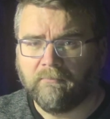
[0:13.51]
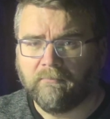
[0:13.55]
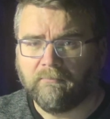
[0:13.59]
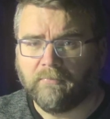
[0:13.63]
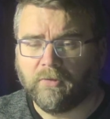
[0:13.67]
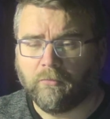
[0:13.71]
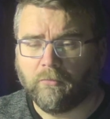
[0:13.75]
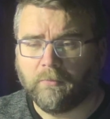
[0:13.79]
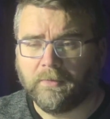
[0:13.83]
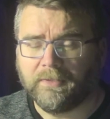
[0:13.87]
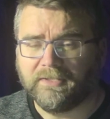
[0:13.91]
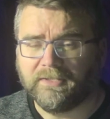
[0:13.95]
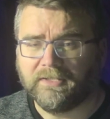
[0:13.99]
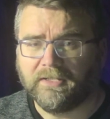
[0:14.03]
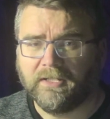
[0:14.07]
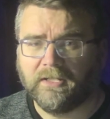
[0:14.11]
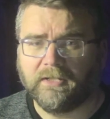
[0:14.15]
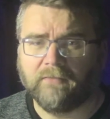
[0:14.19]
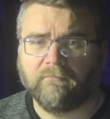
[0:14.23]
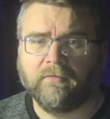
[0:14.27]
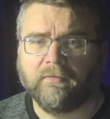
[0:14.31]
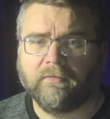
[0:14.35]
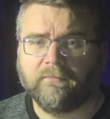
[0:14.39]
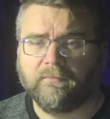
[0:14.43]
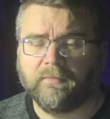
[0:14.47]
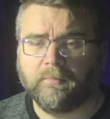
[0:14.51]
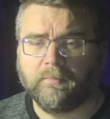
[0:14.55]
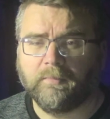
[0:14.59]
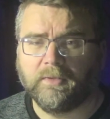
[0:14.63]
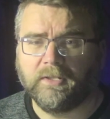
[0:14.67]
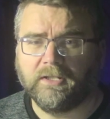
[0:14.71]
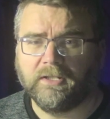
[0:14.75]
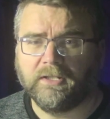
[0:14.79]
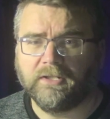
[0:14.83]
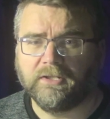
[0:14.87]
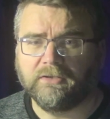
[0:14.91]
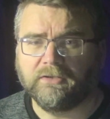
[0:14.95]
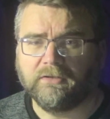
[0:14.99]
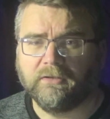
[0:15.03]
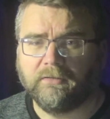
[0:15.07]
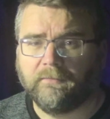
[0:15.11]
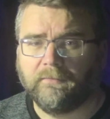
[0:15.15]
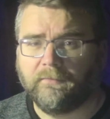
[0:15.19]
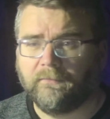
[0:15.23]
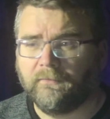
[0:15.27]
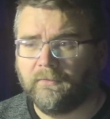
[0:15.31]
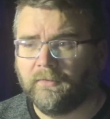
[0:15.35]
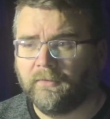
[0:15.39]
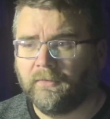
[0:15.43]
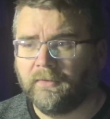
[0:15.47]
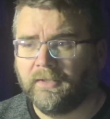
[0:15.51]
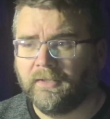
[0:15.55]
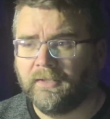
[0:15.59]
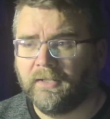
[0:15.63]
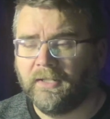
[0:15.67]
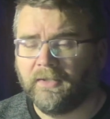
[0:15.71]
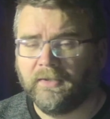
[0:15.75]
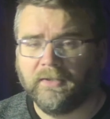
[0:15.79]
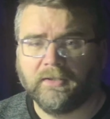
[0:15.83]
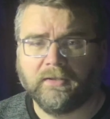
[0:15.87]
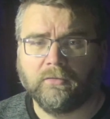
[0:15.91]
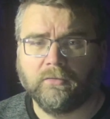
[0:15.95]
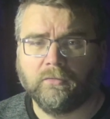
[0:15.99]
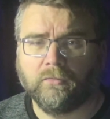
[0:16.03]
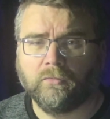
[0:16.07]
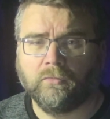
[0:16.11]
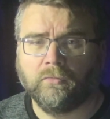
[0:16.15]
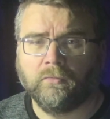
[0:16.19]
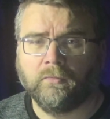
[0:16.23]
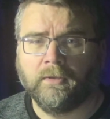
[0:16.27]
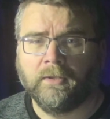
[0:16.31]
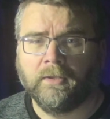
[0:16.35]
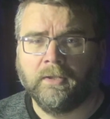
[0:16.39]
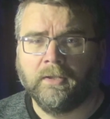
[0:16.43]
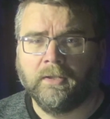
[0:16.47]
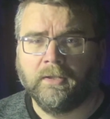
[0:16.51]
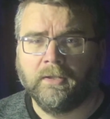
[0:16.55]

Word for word: but we're starting right from the beginning, so you've got nothing at all.